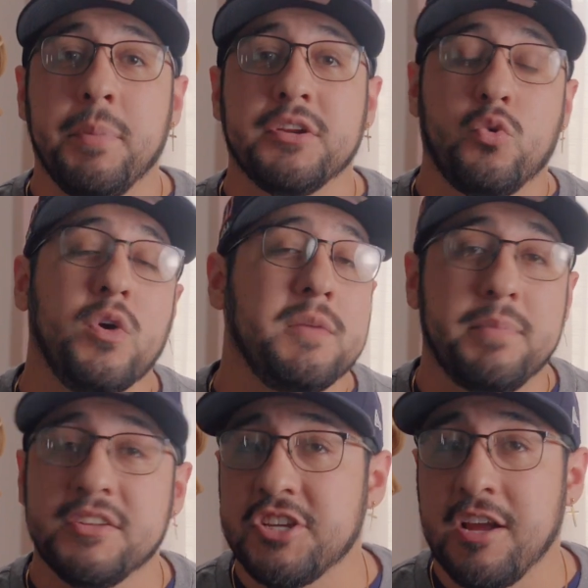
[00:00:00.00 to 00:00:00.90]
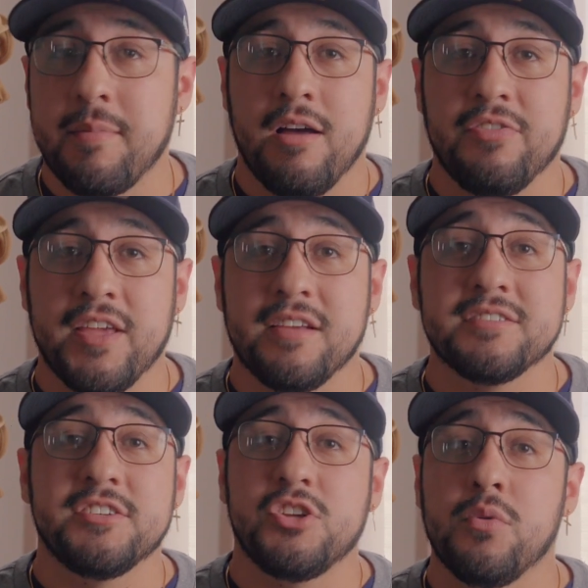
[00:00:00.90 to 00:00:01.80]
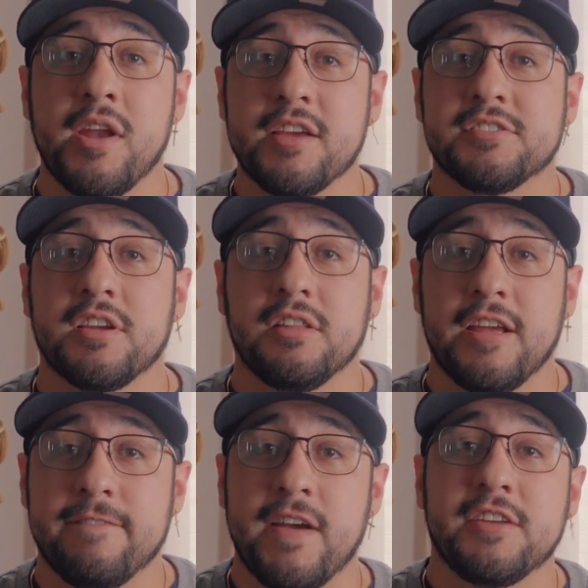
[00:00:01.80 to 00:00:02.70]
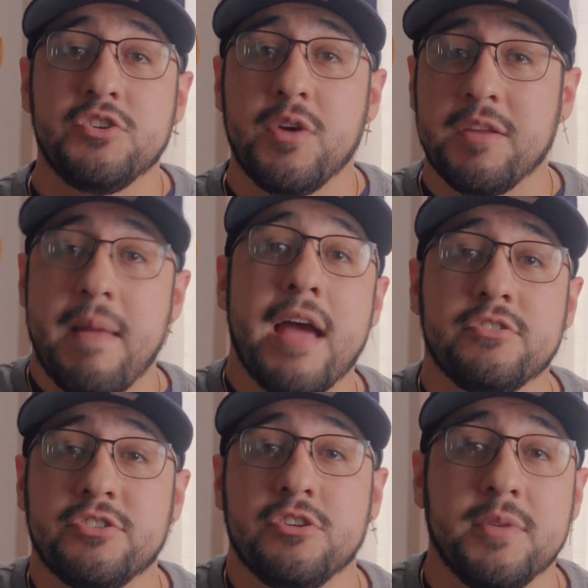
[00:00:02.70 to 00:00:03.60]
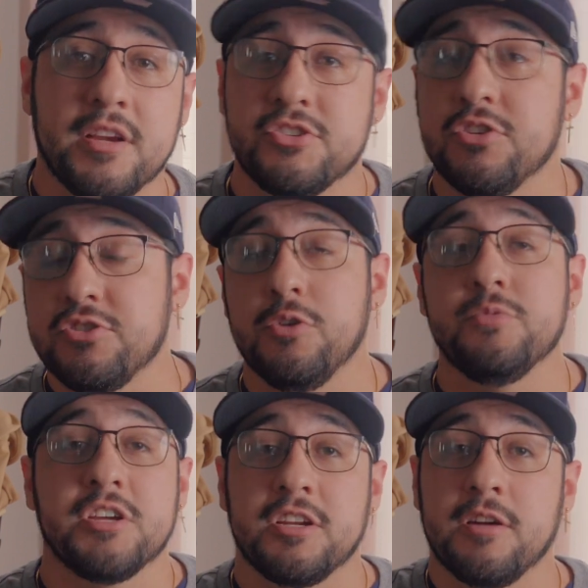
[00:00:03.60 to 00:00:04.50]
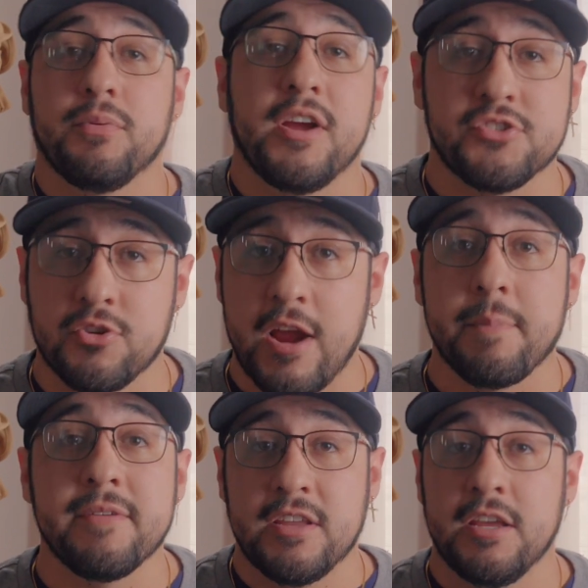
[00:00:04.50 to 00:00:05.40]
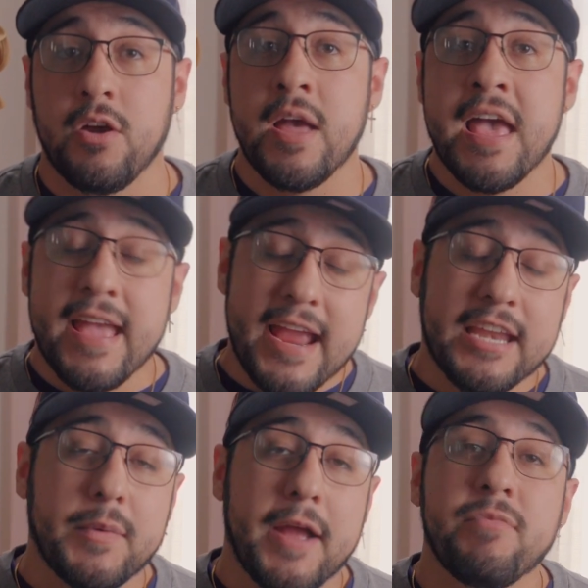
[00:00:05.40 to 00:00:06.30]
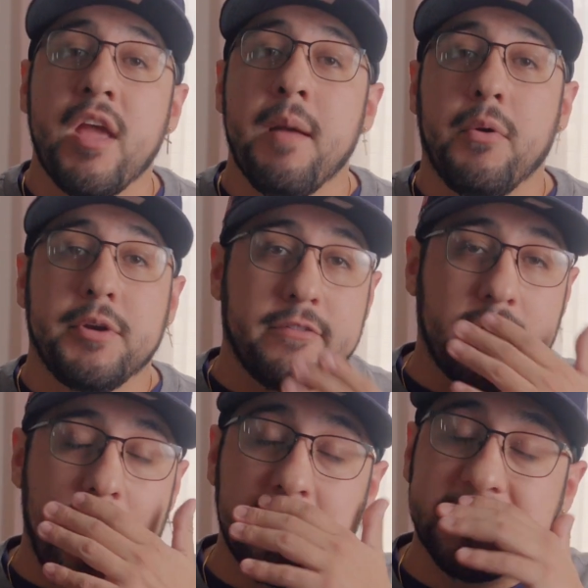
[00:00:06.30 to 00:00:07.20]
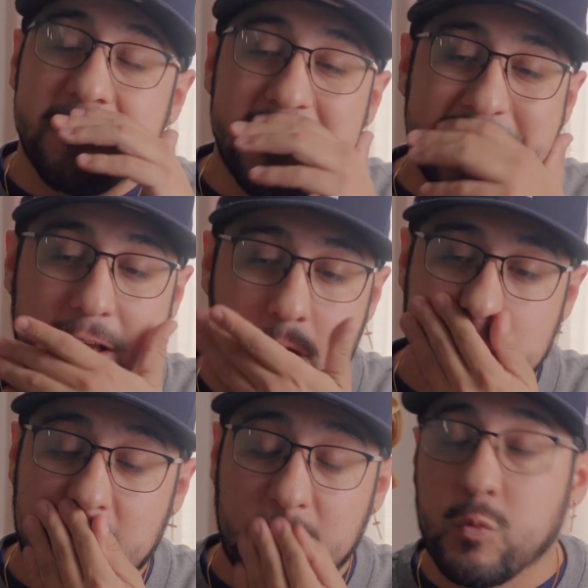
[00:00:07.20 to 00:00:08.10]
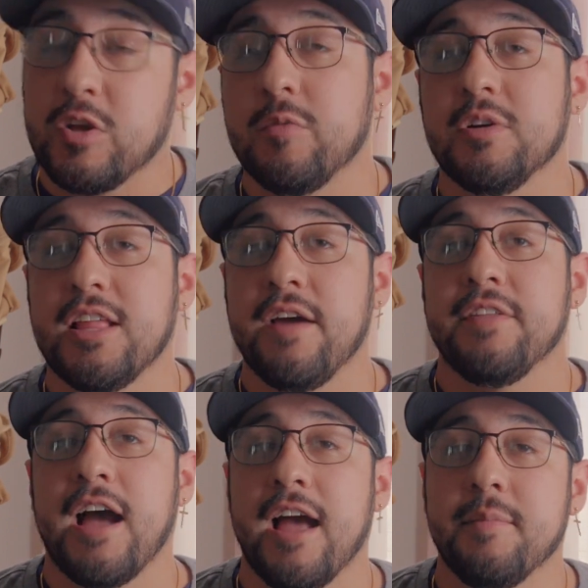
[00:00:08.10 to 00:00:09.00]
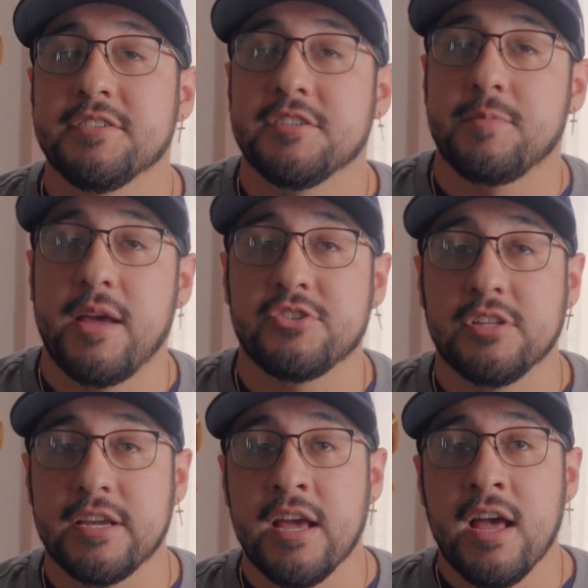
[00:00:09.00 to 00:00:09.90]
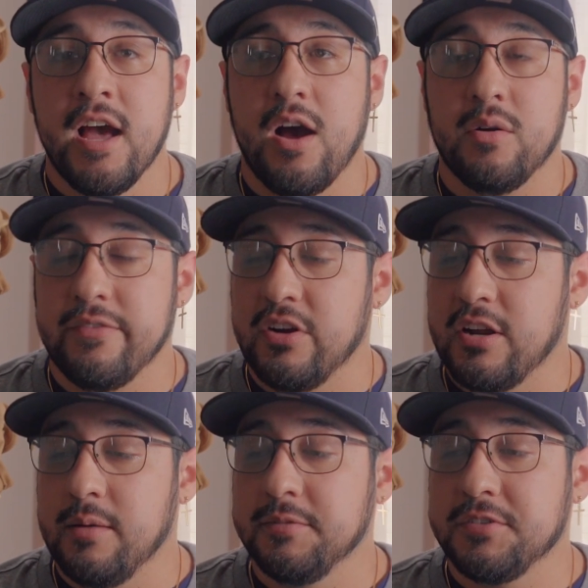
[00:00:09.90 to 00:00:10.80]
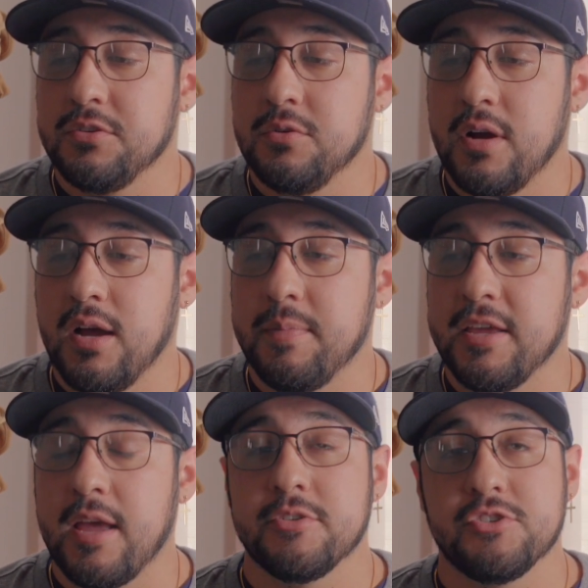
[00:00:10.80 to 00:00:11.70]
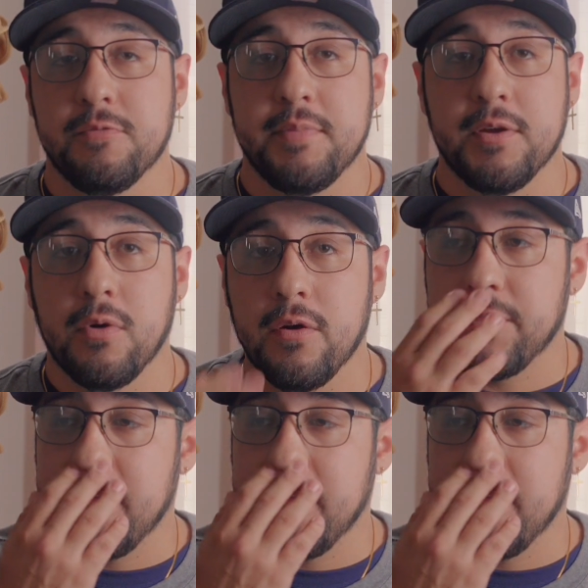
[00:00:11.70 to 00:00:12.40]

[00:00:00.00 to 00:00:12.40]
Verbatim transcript: But quit bitching about things that don't necessarily affect you and matter to you because YouTube's going to compress your crappy video anyway. But whenever it comes to video, you can really rely on the IBIS, especially especially uh, whenever it comes to uh, being able to shoot B-roll and